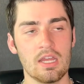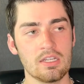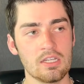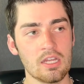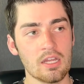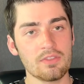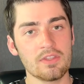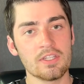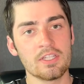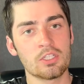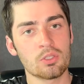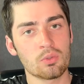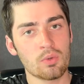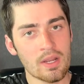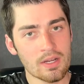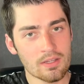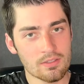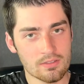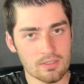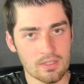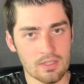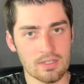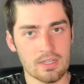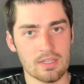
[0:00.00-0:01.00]
Not the
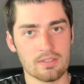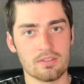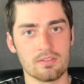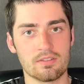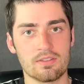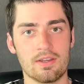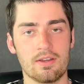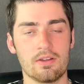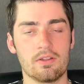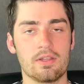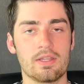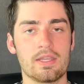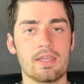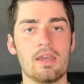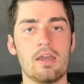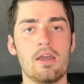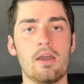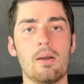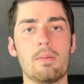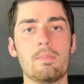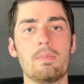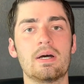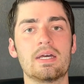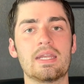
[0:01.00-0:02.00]
direct son necessarily,
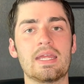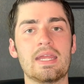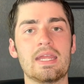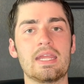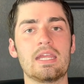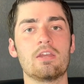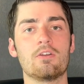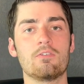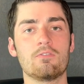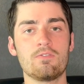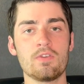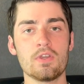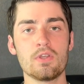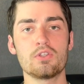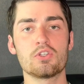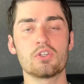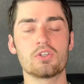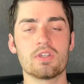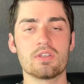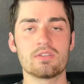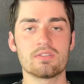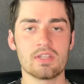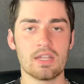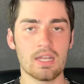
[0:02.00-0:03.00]
but a
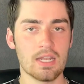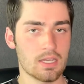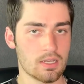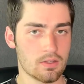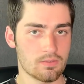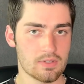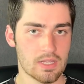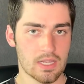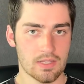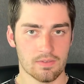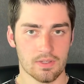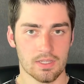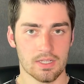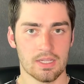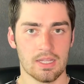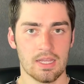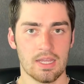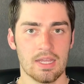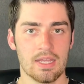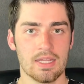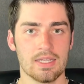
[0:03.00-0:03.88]
future descendant of David.